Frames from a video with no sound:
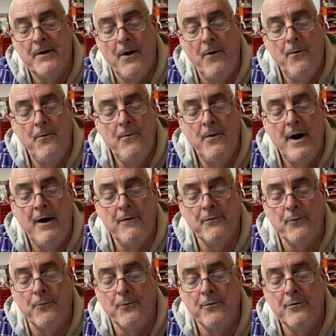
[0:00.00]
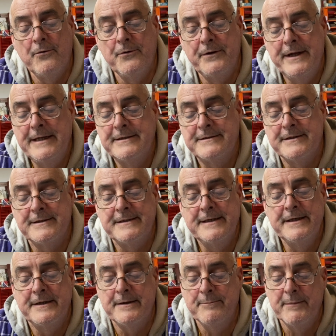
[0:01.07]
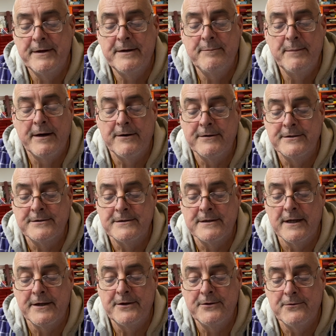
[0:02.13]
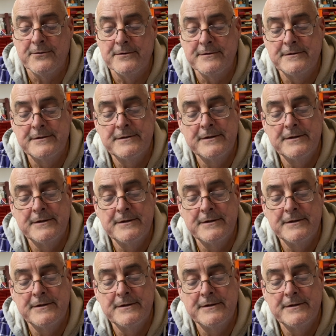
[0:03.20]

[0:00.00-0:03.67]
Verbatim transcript: Oh, how the world needs to see committed marriages like yours.